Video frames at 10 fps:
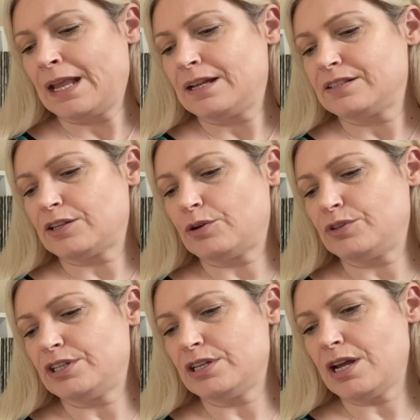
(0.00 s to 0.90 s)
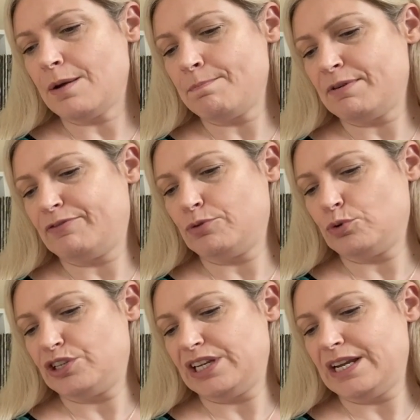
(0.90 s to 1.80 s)
So number
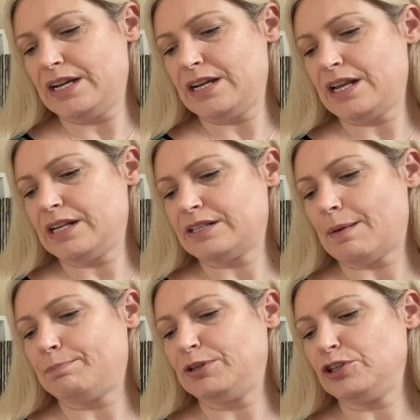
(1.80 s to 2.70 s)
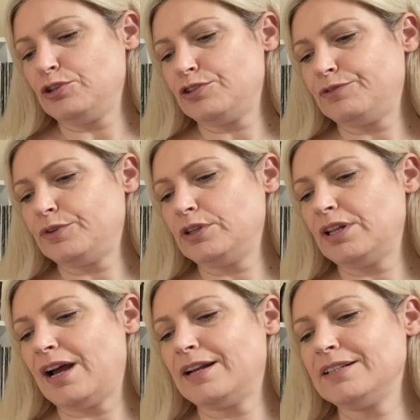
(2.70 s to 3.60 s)
14 is
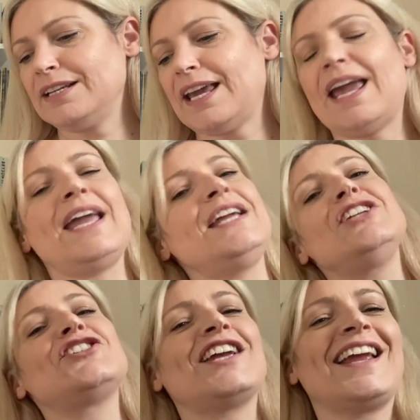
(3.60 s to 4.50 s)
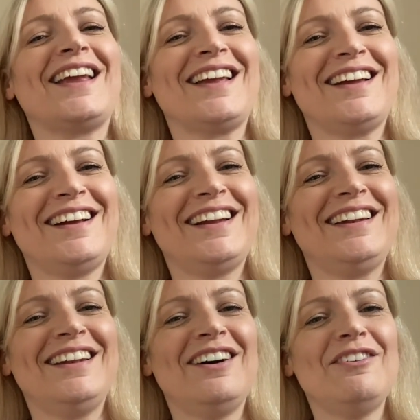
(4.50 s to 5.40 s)
Beautiful Uncaging. I
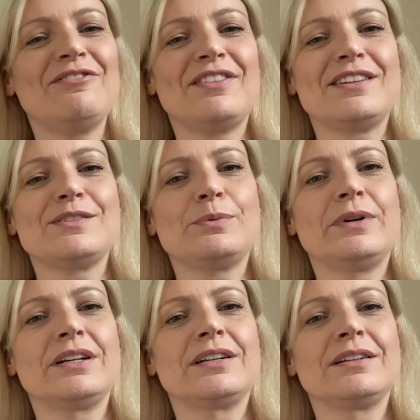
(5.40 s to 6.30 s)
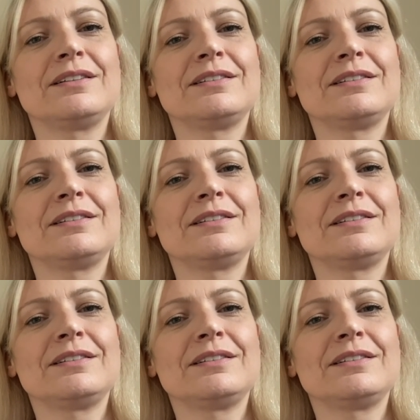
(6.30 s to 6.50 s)
love this one.